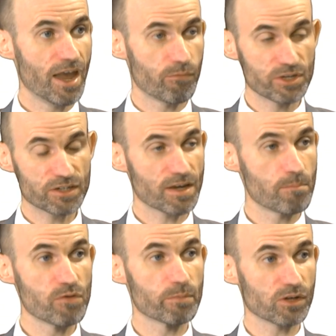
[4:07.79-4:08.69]
if we just
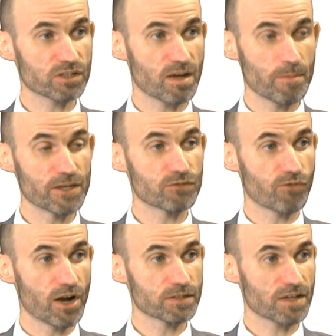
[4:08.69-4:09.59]
get movement on some of these
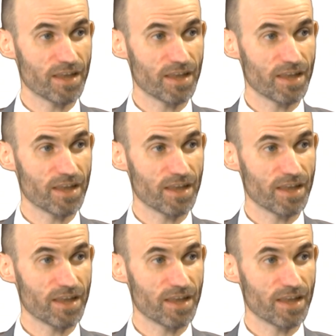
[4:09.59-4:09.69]
fronts,